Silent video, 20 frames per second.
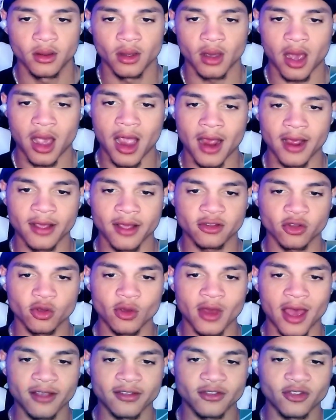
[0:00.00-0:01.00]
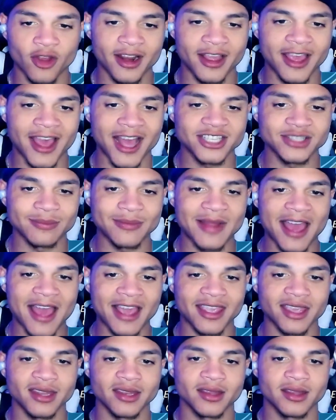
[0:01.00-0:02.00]
Alright, so you guys try to catch him
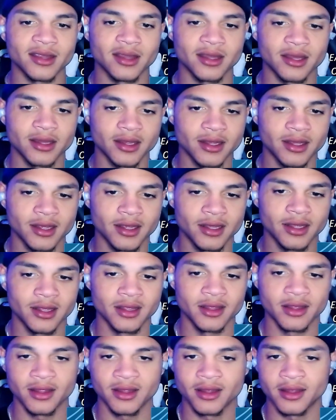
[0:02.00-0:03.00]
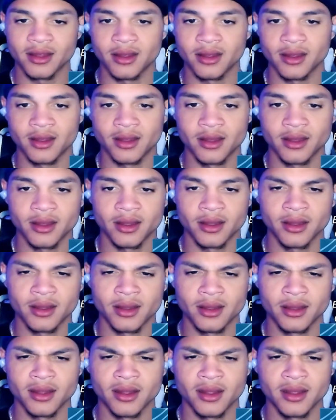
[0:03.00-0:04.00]
lacking. Alright, good. Did you
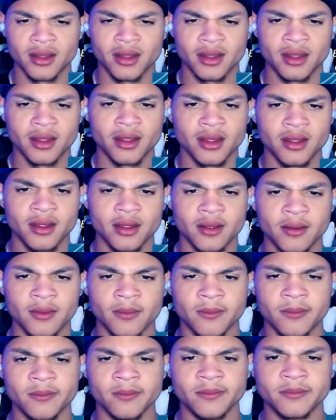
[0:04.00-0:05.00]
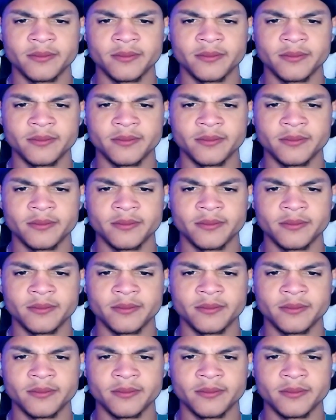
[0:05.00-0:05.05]
get that, Gohan? Uh,